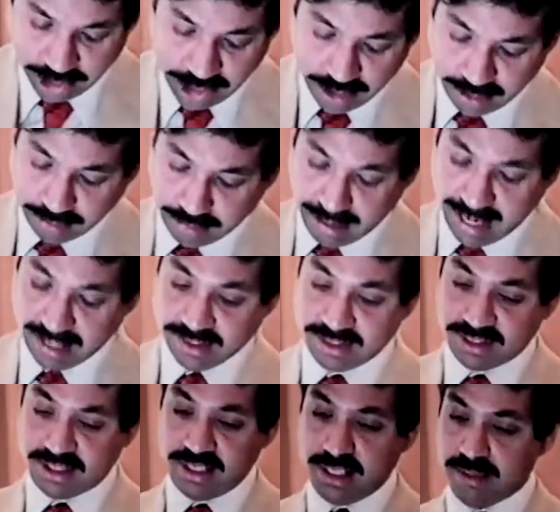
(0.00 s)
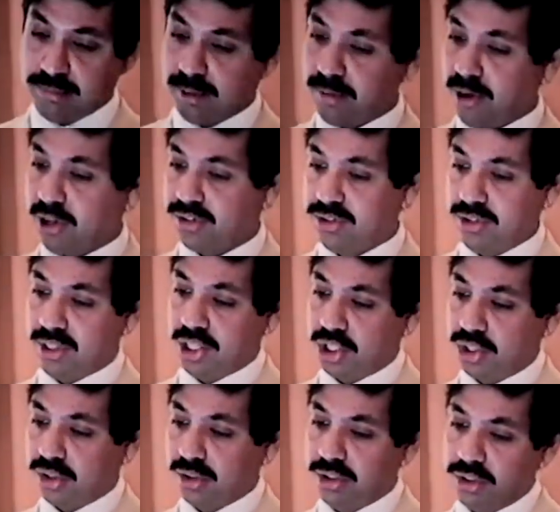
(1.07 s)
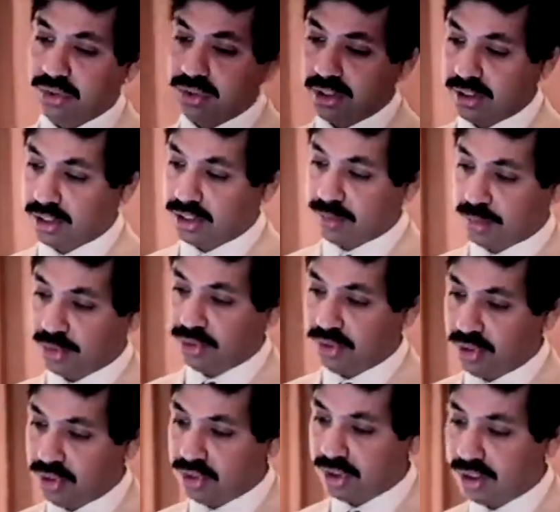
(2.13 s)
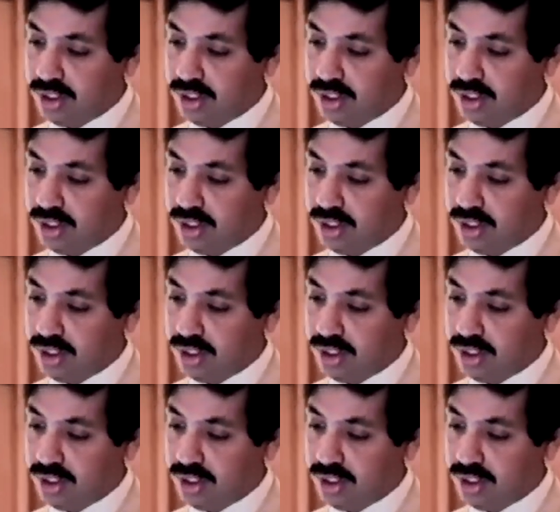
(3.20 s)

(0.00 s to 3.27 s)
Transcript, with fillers: grand scheme of oxidation using this procedure?